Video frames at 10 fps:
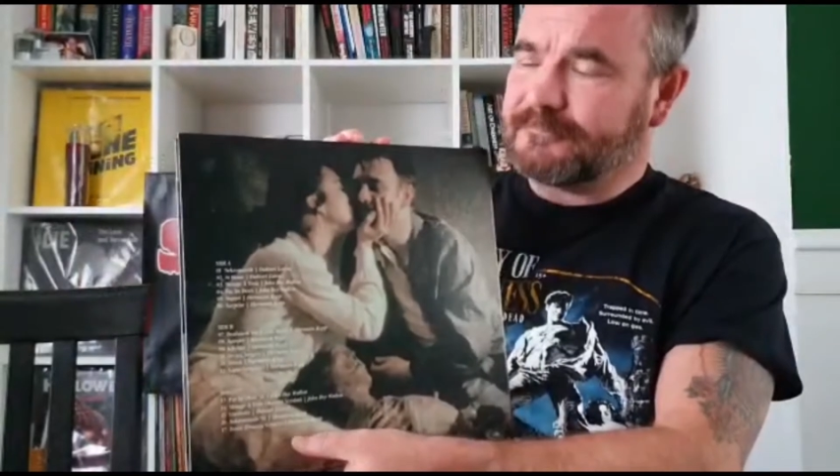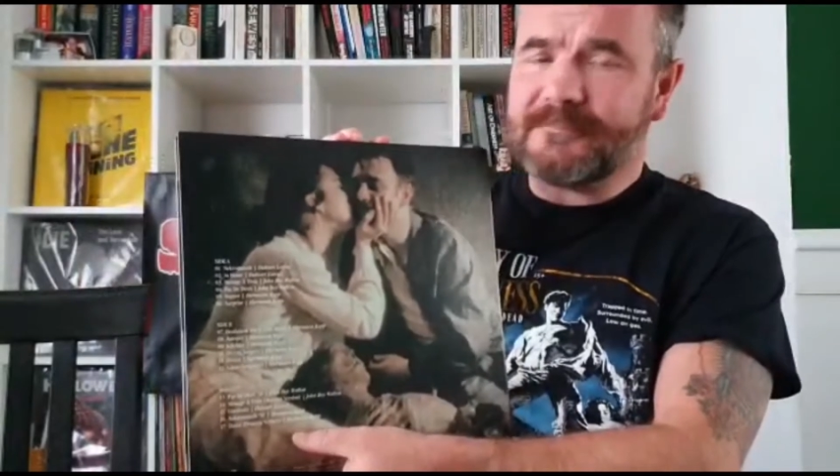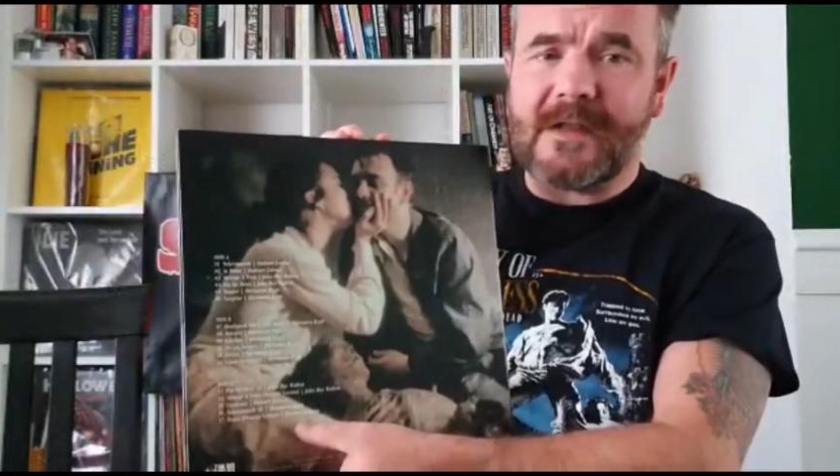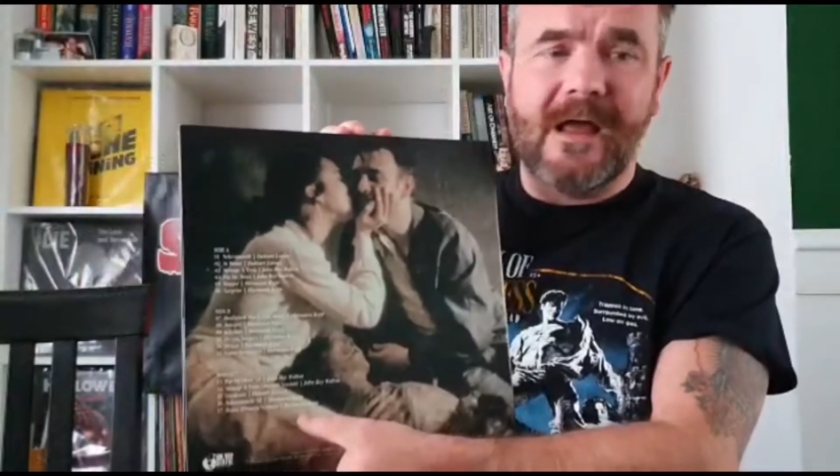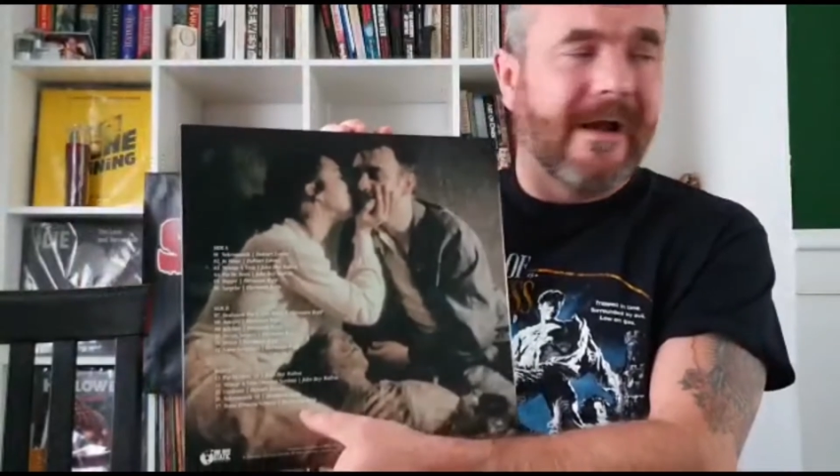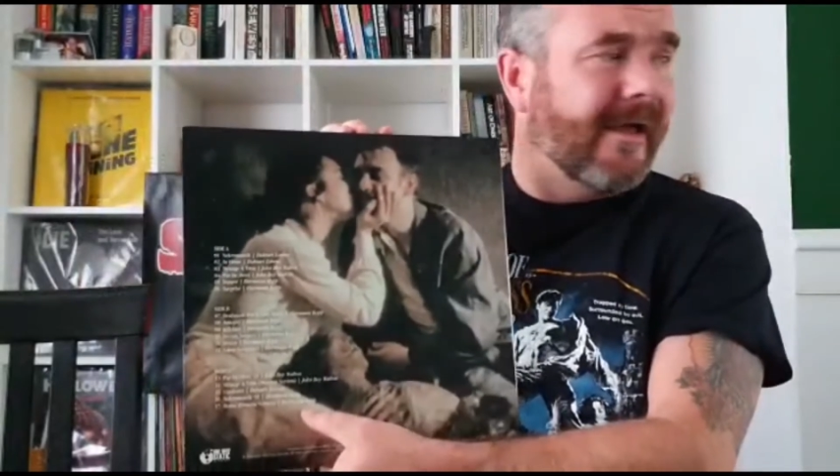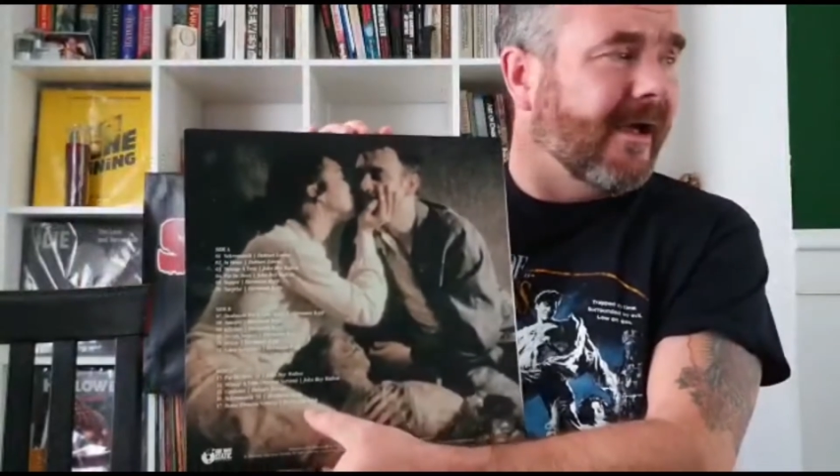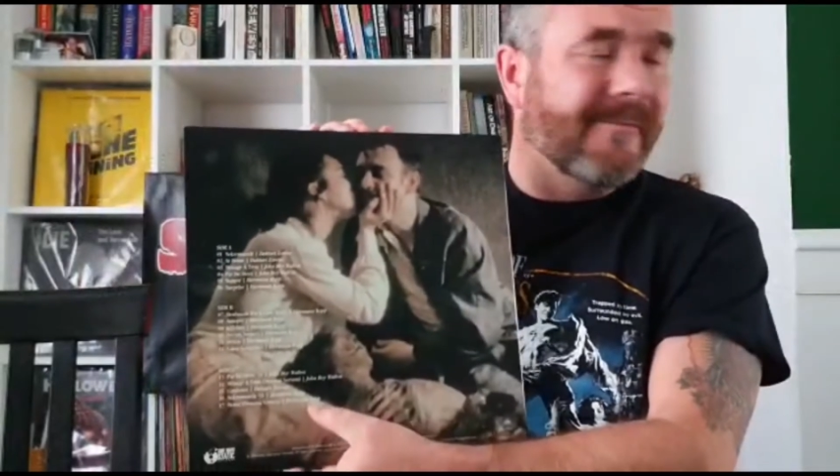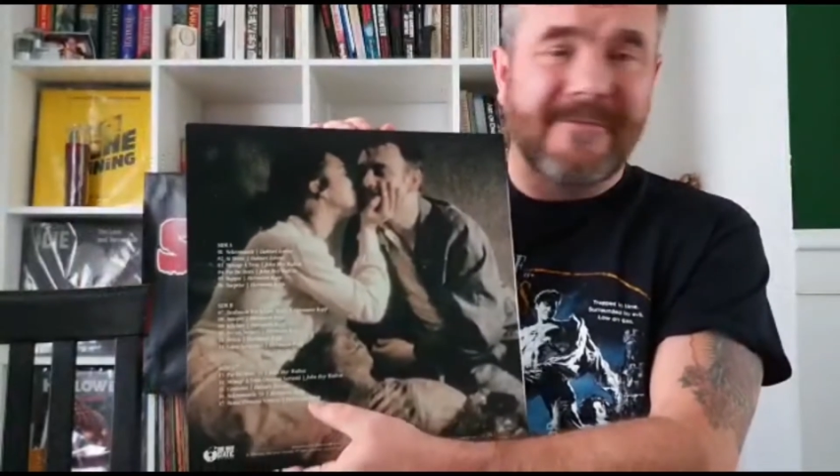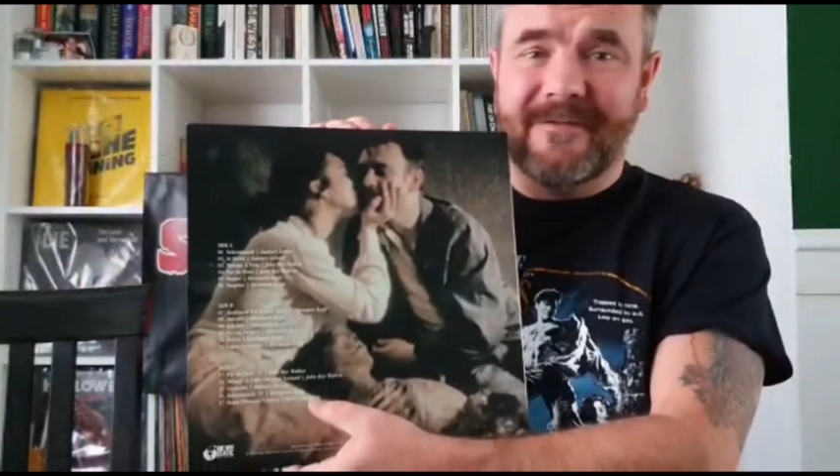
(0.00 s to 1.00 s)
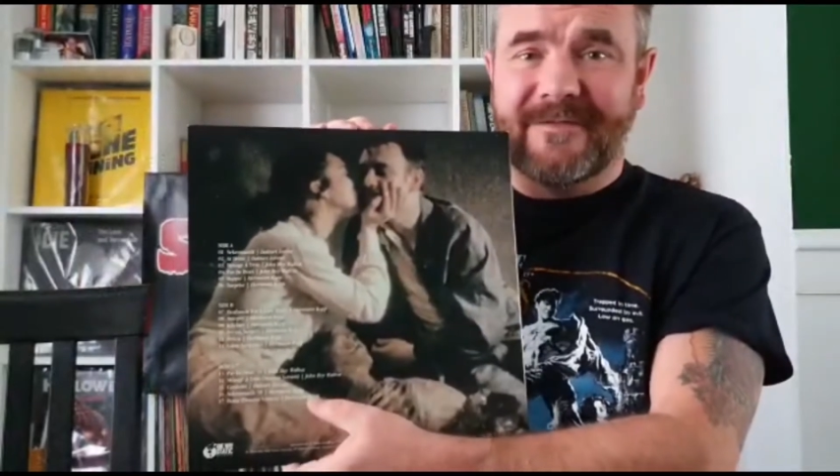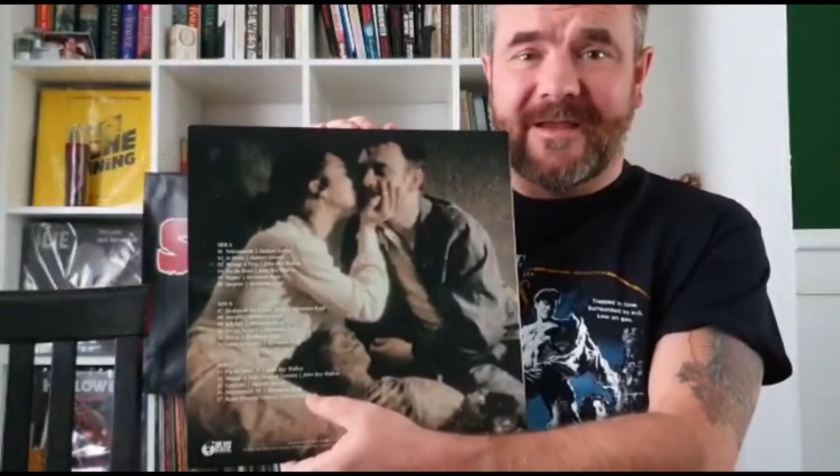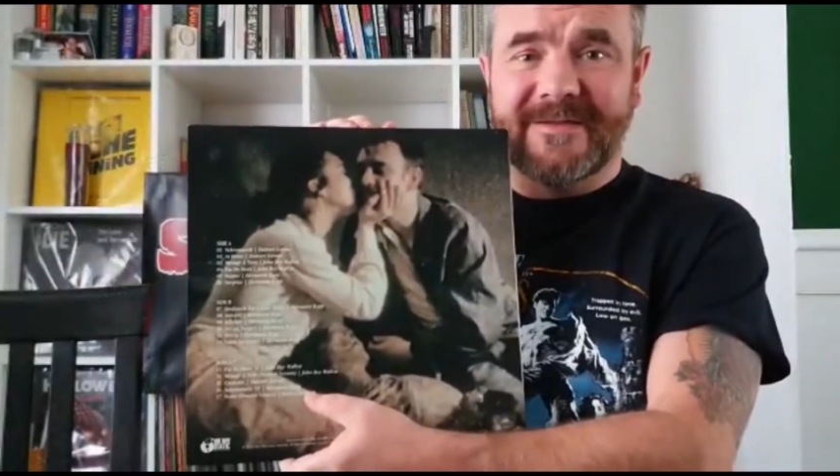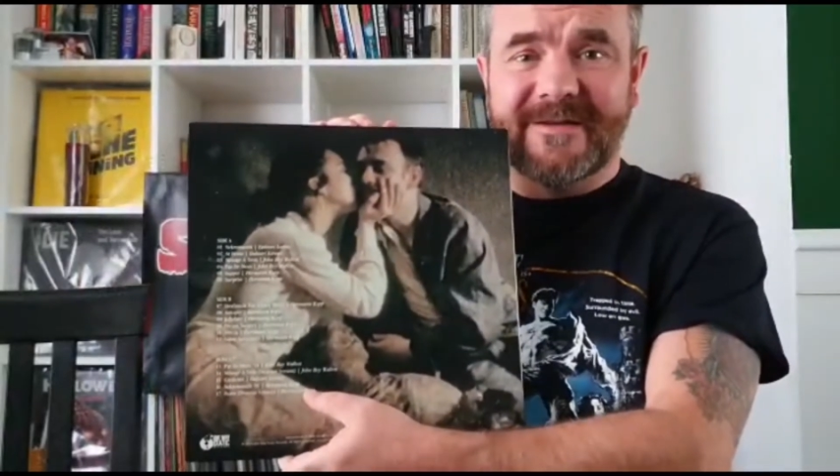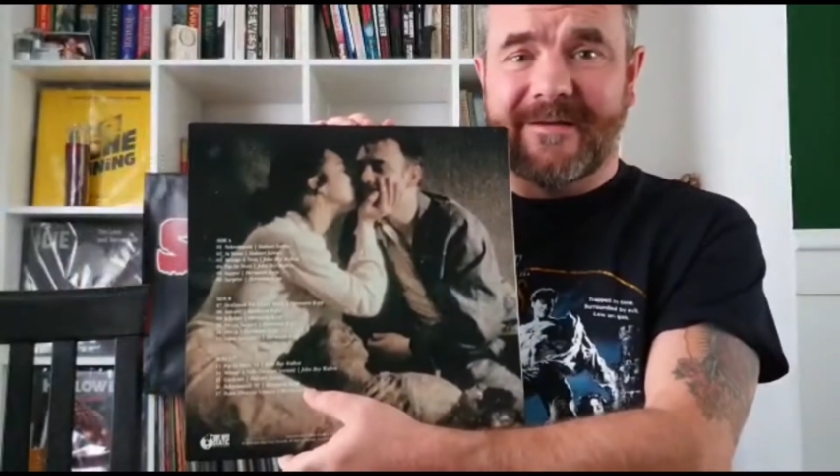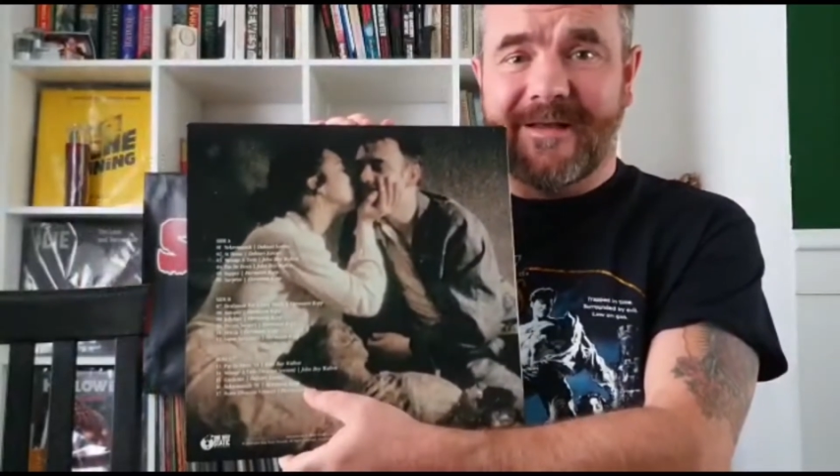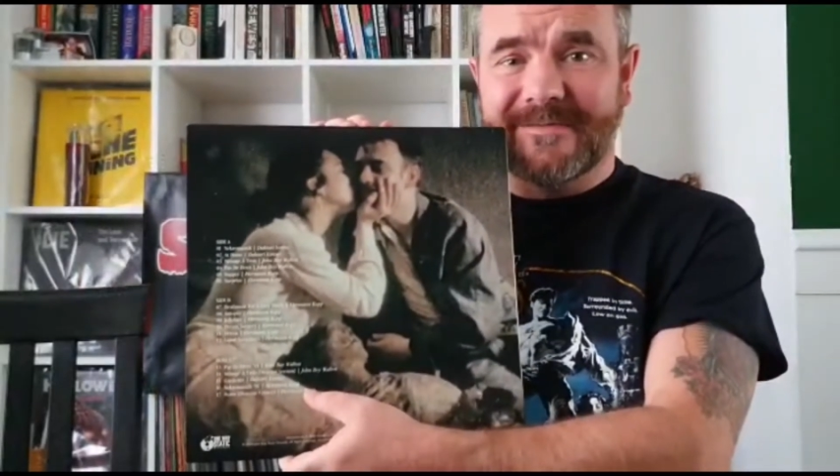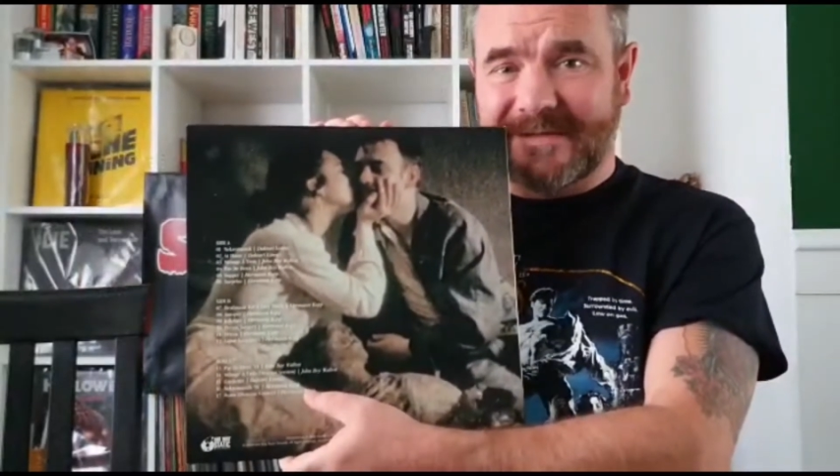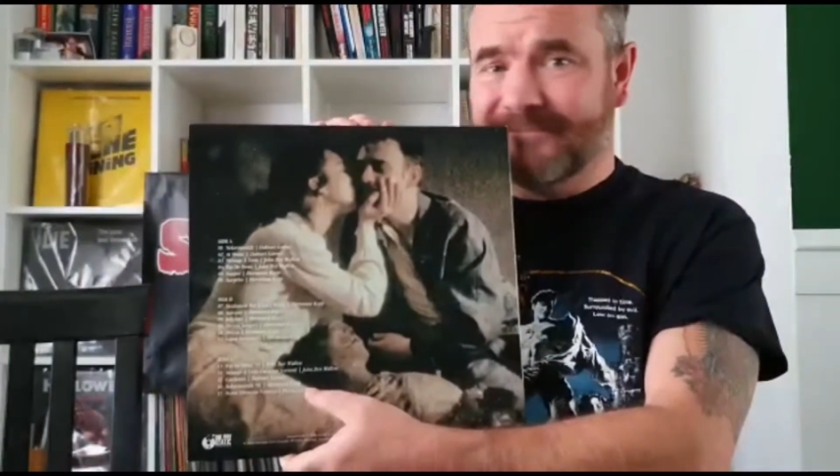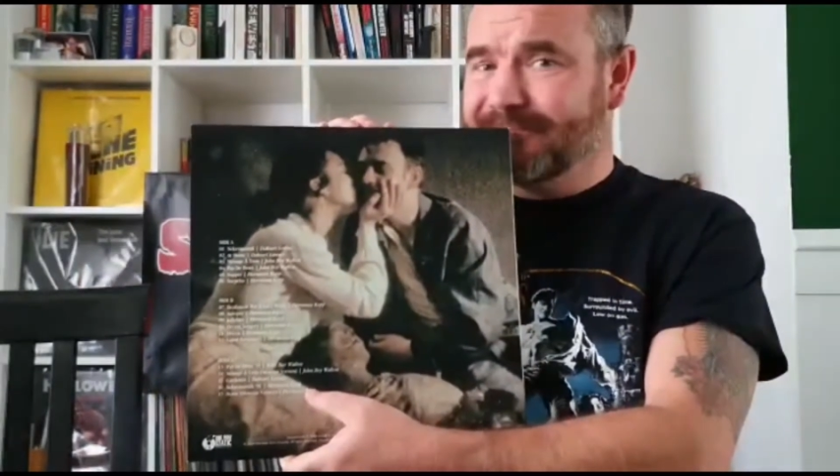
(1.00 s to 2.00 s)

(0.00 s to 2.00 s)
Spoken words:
And if the kids are around,